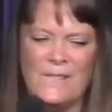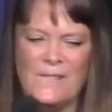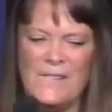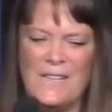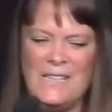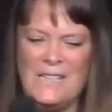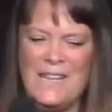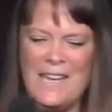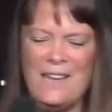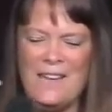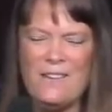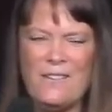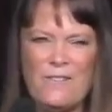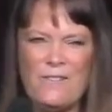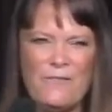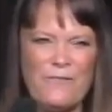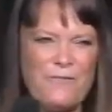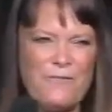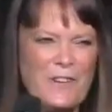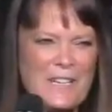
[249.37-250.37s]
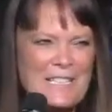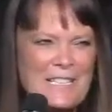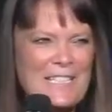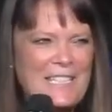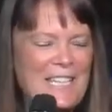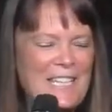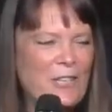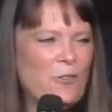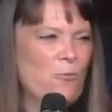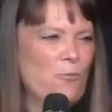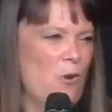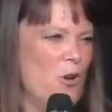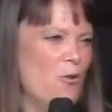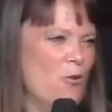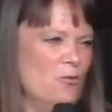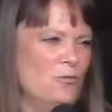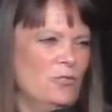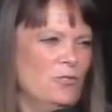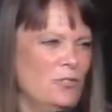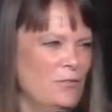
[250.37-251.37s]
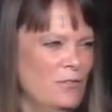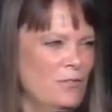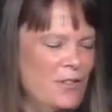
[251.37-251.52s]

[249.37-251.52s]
In our frantic world